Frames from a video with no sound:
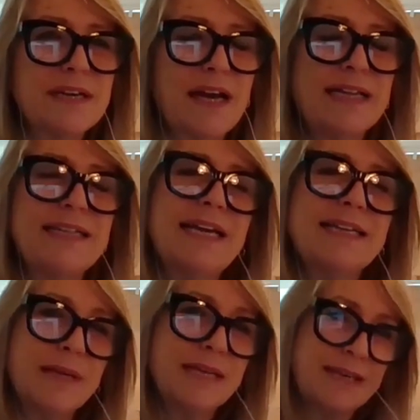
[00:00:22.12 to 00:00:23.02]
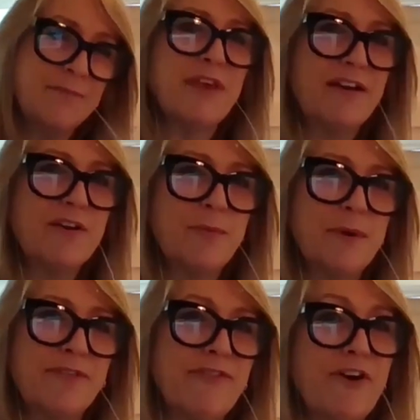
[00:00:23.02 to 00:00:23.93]
I'd had my
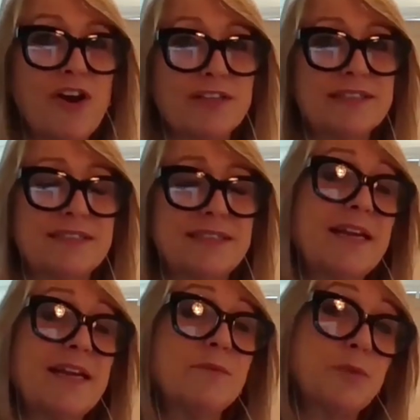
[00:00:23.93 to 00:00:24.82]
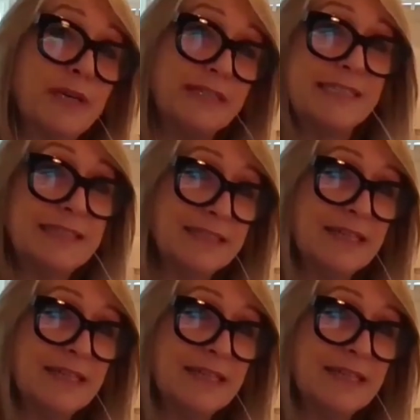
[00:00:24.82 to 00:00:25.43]
chemotherapy first and then I was waiting